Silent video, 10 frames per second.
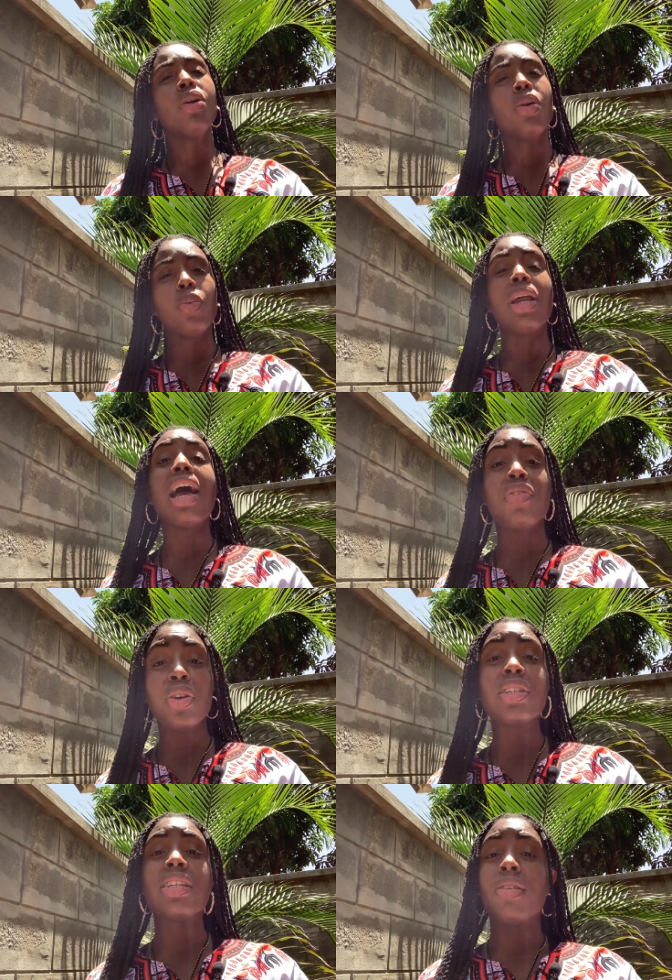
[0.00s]
would have
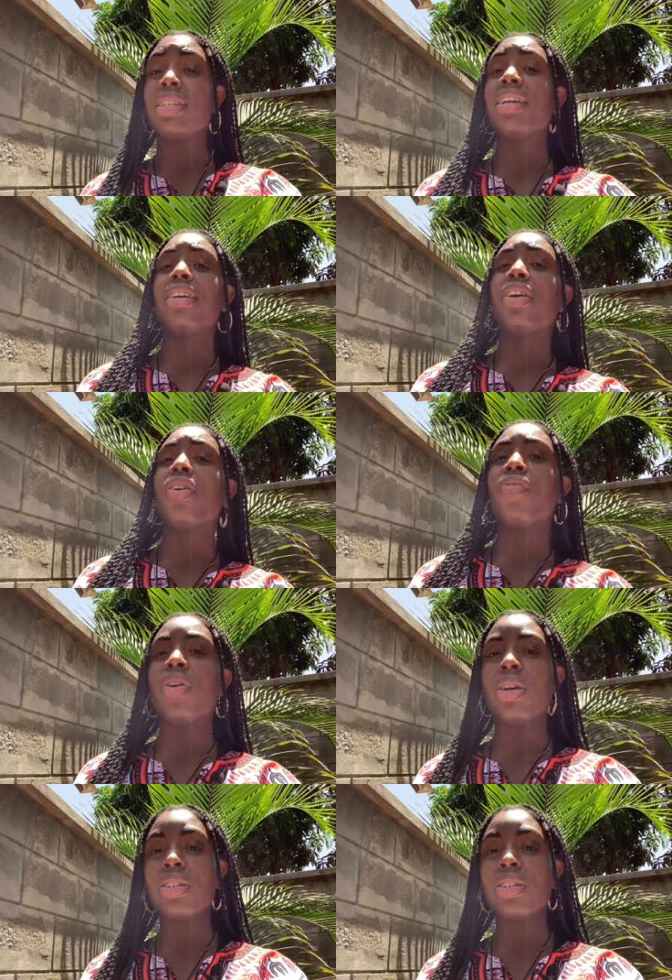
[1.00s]
yourself taken care of first,